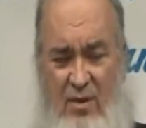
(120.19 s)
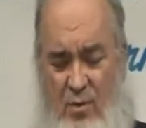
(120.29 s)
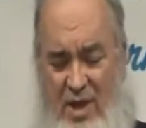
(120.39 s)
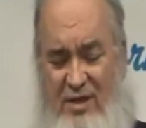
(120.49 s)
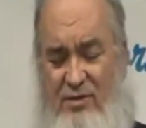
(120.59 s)

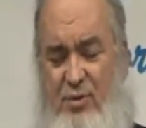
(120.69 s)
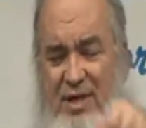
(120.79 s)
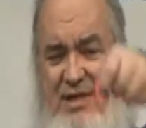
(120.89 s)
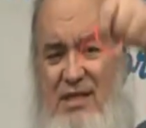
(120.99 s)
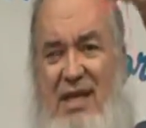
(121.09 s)
Well, as we
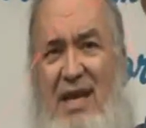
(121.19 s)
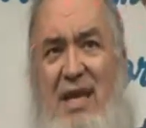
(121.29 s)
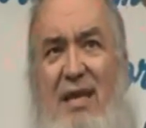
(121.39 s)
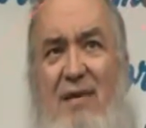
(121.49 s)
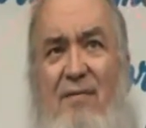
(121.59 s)
can
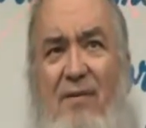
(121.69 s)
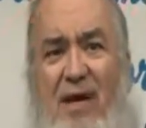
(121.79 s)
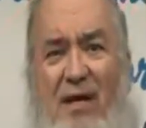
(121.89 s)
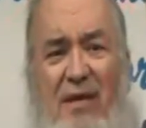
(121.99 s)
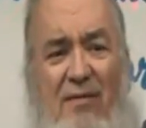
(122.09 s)
see, if
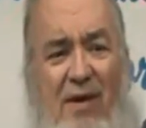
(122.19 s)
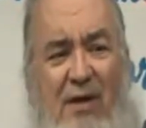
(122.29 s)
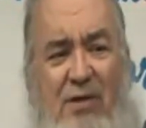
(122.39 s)
I